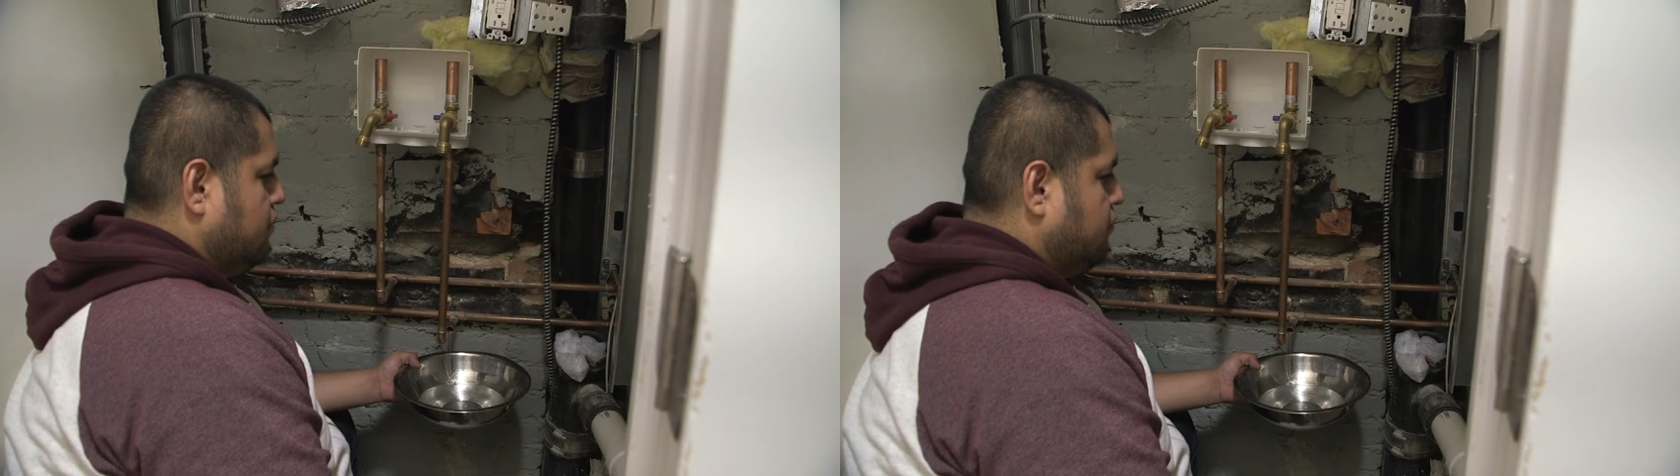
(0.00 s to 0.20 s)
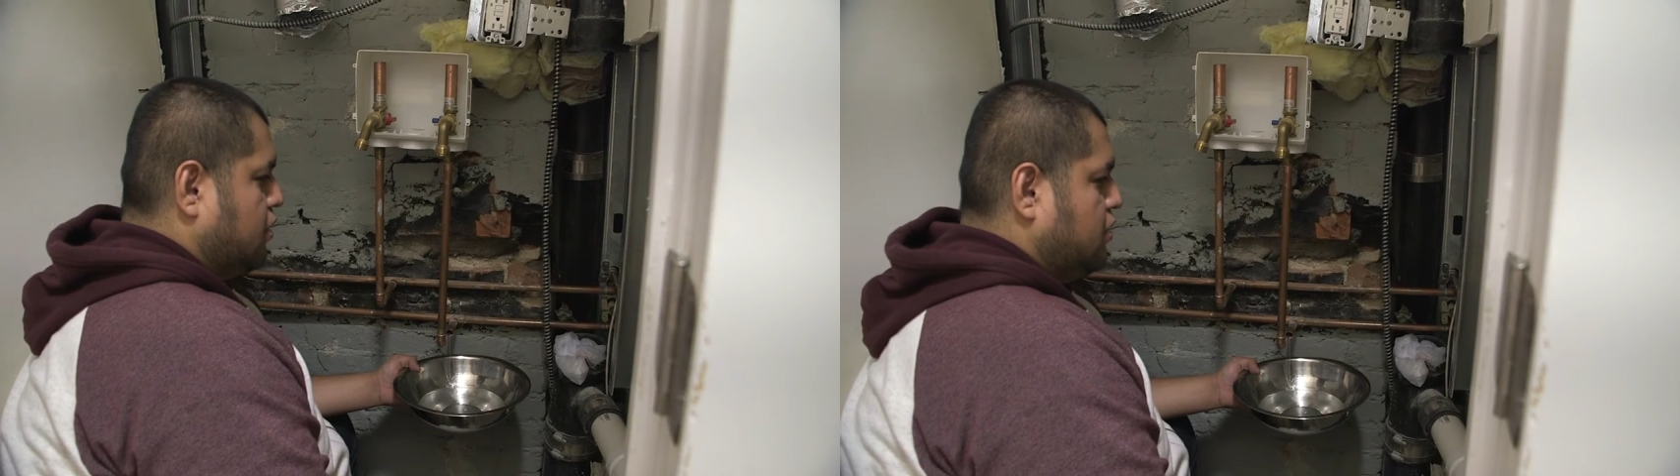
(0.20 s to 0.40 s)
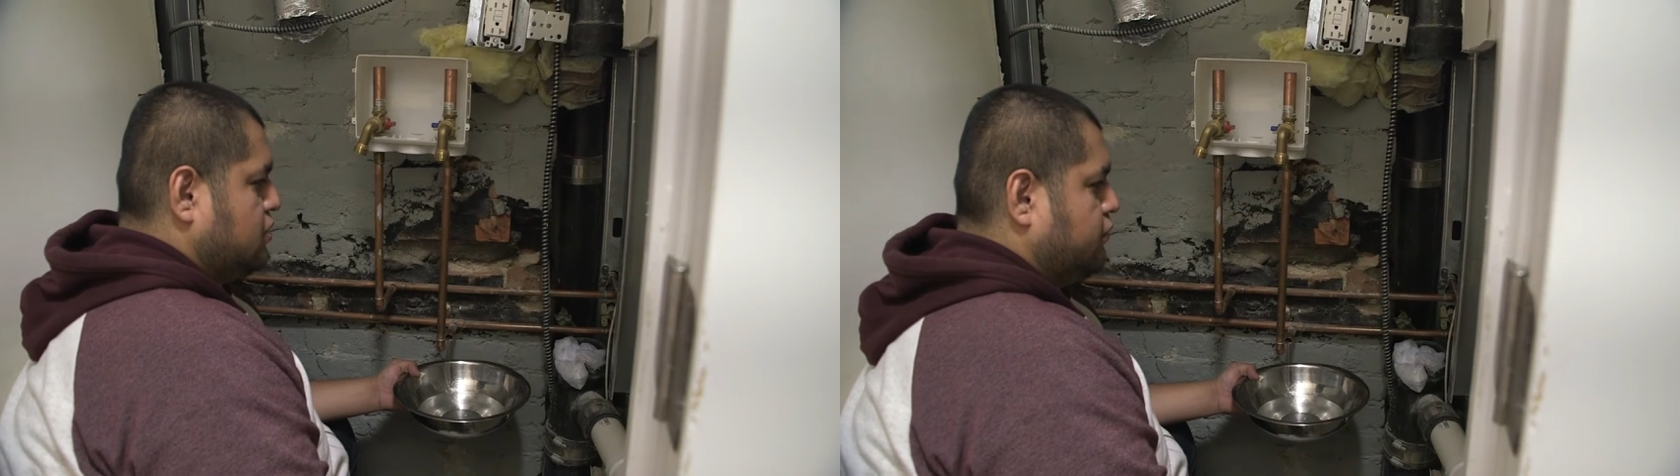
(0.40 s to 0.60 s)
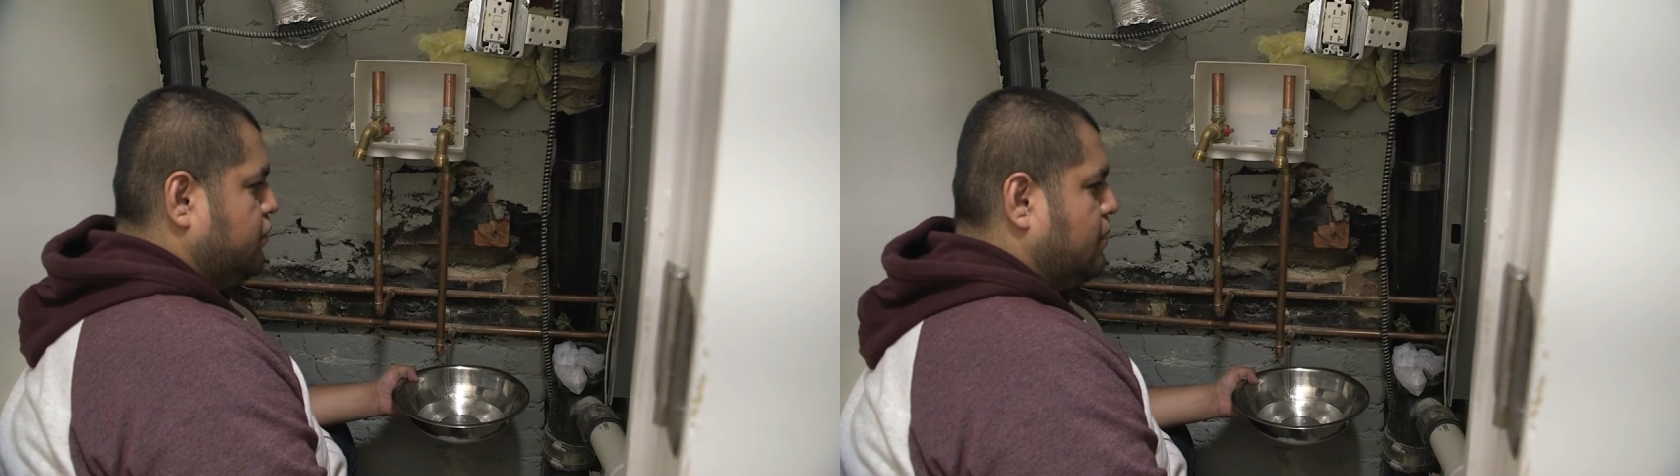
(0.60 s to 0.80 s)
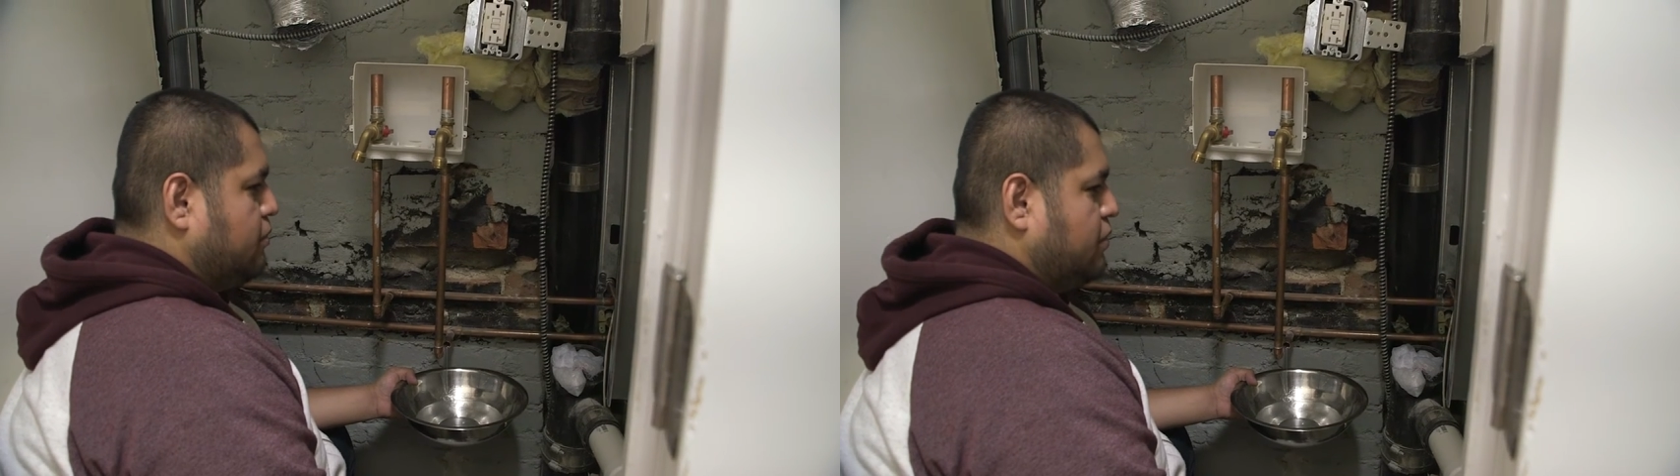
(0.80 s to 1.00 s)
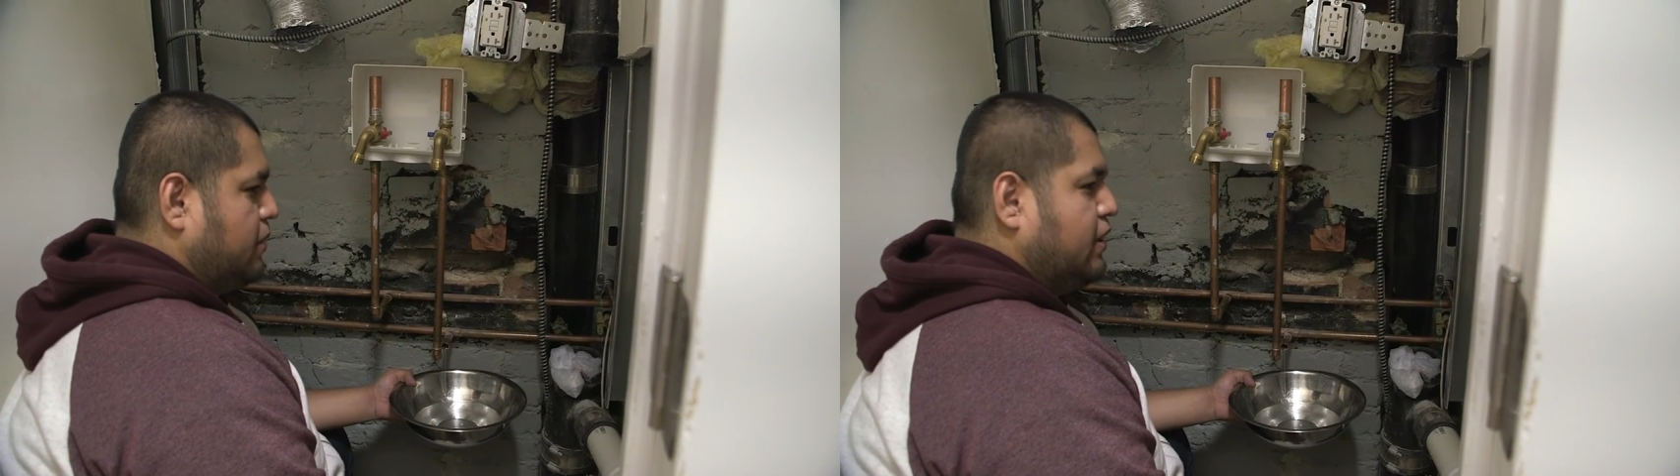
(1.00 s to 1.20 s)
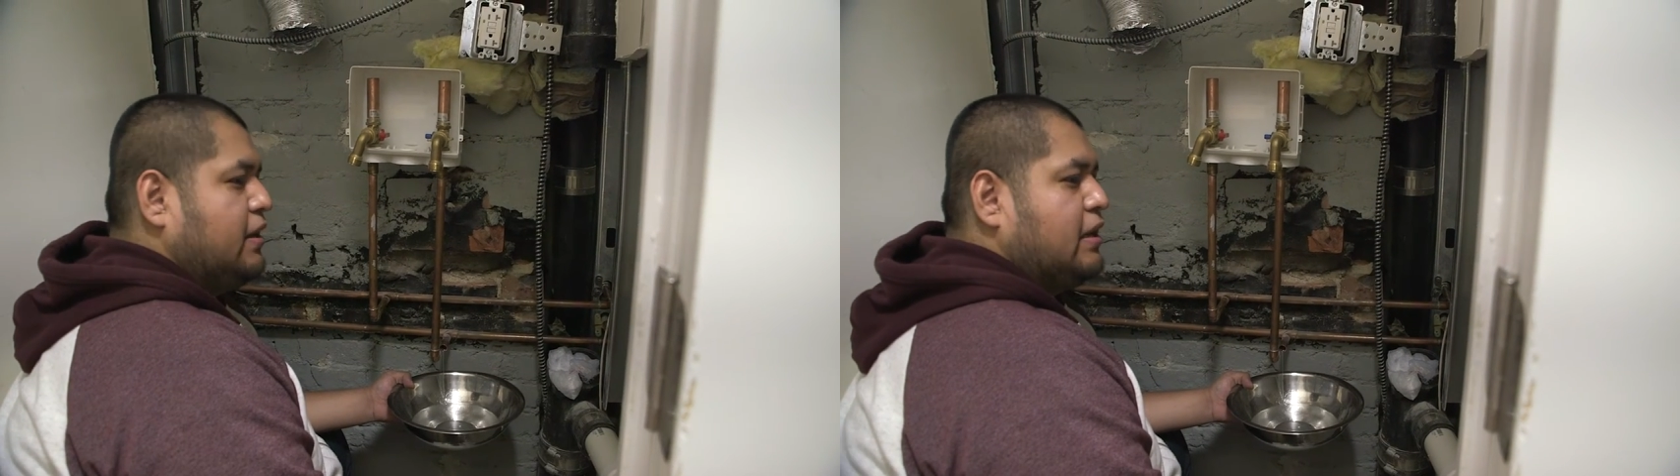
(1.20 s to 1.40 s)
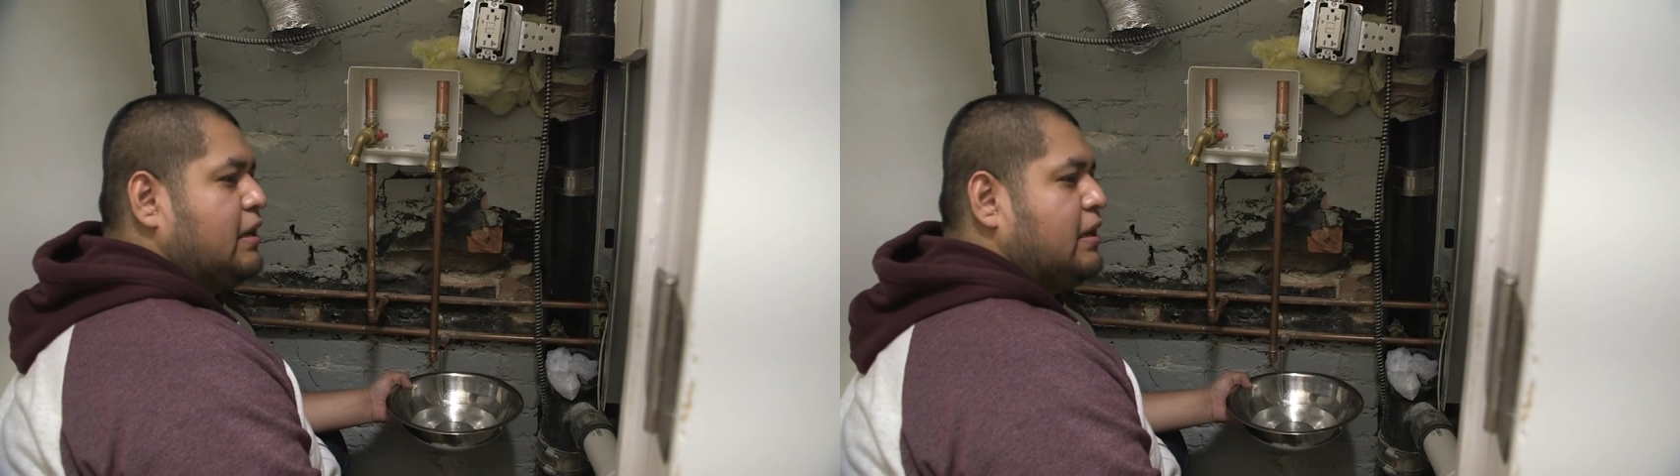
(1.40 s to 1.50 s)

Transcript: regardless of whether I'm going to be.